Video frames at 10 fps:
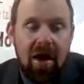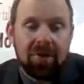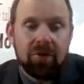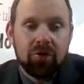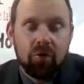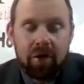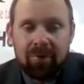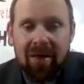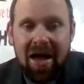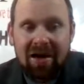and their
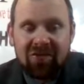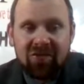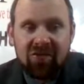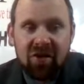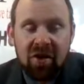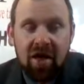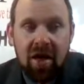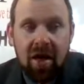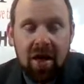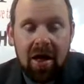running backs
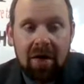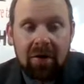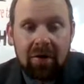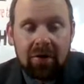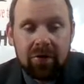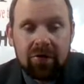and